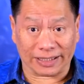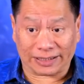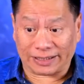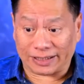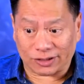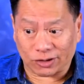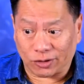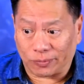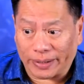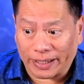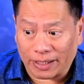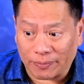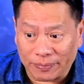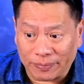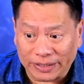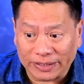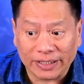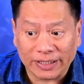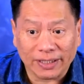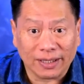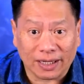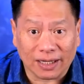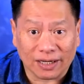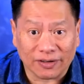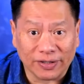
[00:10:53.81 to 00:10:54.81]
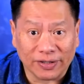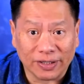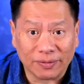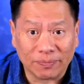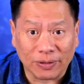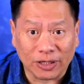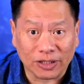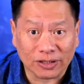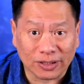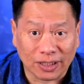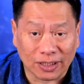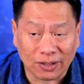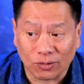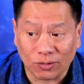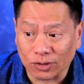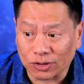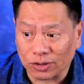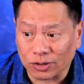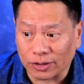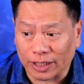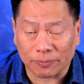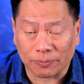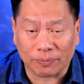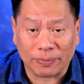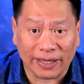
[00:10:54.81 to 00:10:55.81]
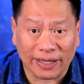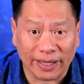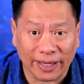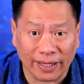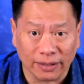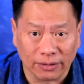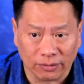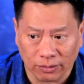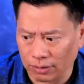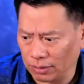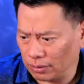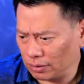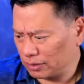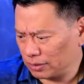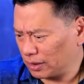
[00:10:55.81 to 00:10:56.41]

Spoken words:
I just don't make a big deal out of it because I don't want you to get big-headed.